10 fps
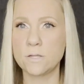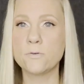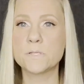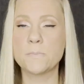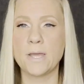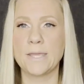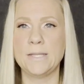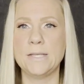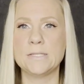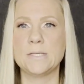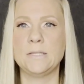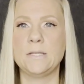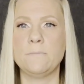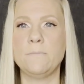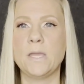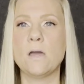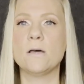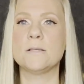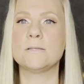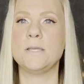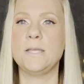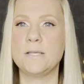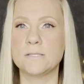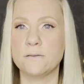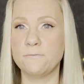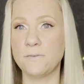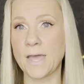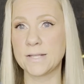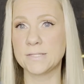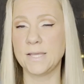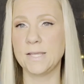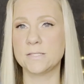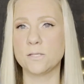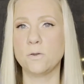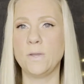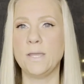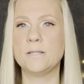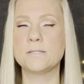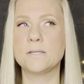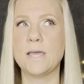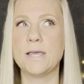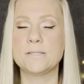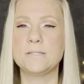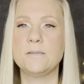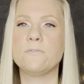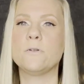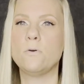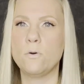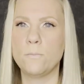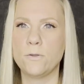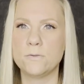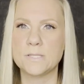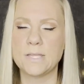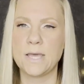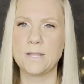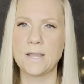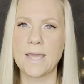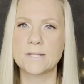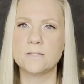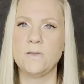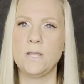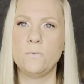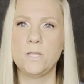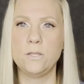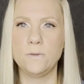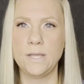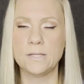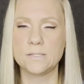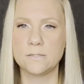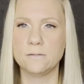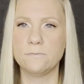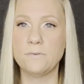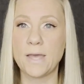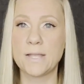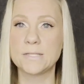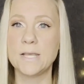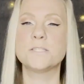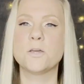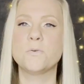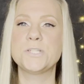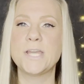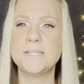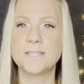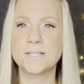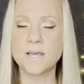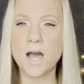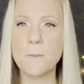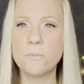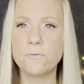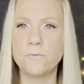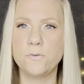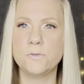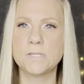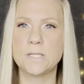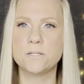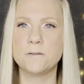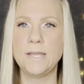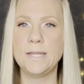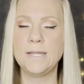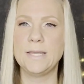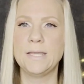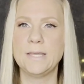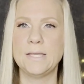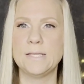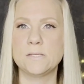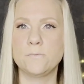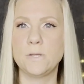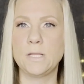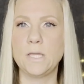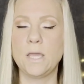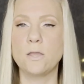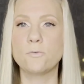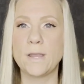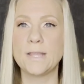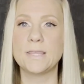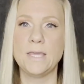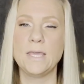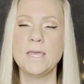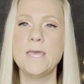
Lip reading: spike in insulin, because it is a fat, and so it has different hormones that activate when you eat fat. So changing the type of foods that you're eating is a really great thing.